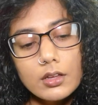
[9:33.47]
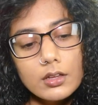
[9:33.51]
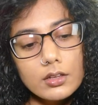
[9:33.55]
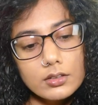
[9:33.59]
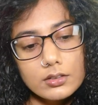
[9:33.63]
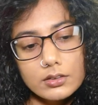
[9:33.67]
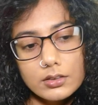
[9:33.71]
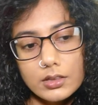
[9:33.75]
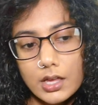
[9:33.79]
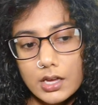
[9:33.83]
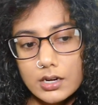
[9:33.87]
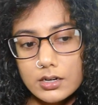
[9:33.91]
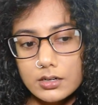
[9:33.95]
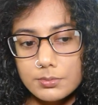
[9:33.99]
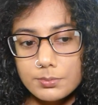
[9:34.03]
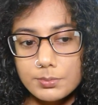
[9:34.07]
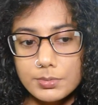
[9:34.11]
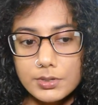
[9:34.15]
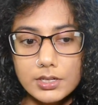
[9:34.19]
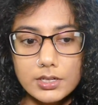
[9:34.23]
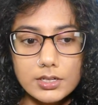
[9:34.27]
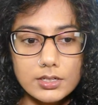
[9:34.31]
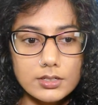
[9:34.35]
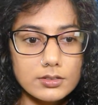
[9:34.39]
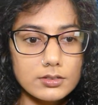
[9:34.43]

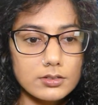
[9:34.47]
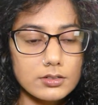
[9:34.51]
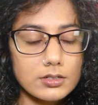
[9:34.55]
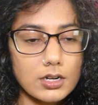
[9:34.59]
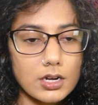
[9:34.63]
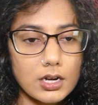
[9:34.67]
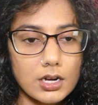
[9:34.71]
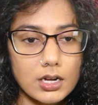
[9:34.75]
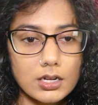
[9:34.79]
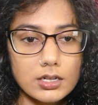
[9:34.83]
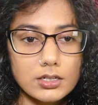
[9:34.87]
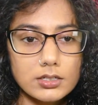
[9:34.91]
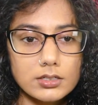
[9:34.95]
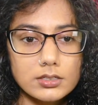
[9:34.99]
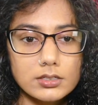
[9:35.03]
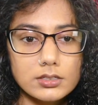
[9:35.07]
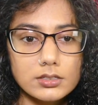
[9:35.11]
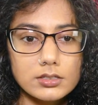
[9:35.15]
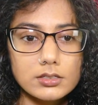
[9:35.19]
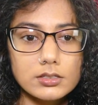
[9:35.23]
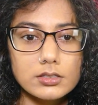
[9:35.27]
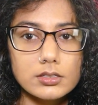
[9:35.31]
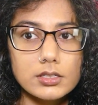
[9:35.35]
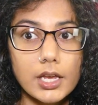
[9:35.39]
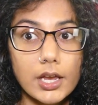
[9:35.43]
Therapy is not.
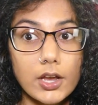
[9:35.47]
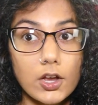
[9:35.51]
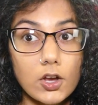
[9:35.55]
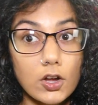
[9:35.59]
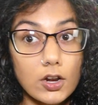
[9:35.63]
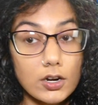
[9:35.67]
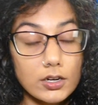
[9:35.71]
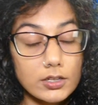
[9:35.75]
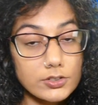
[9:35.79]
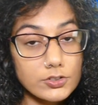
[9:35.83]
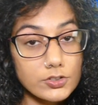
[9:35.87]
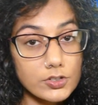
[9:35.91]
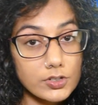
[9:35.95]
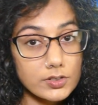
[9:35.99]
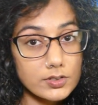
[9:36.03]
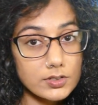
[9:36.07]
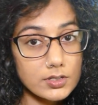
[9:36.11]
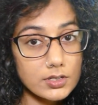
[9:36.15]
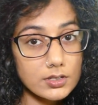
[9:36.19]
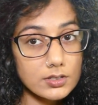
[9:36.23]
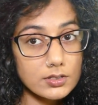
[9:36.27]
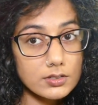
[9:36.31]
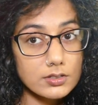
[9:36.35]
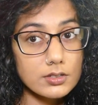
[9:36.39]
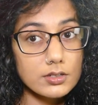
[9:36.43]
Psychologist
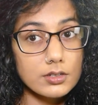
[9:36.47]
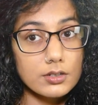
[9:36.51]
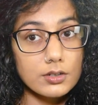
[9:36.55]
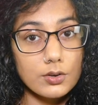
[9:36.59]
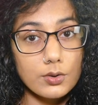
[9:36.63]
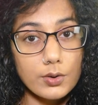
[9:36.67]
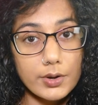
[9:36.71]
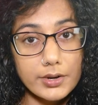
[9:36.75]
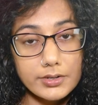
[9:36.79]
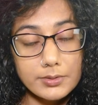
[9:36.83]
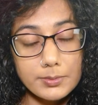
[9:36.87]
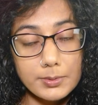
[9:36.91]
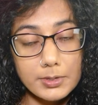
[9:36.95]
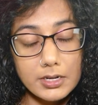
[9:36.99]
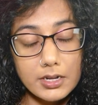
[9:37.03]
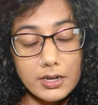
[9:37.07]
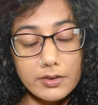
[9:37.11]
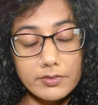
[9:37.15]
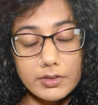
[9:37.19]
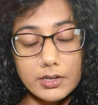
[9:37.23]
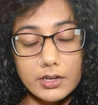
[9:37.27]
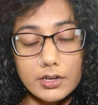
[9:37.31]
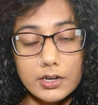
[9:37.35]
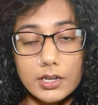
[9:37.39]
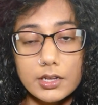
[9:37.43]
is quite a bit
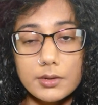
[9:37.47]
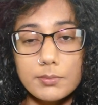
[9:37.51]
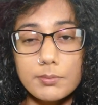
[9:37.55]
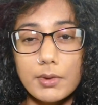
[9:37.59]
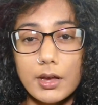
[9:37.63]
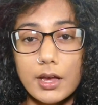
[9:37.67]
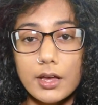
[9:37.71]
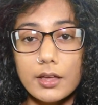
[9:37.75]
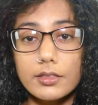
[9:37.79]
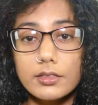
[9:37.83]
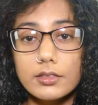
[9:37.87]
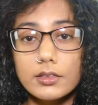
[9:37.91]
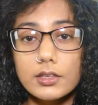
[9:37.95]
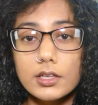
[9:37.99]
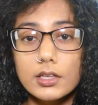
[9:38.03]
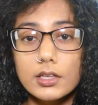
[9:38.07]
heavier in math.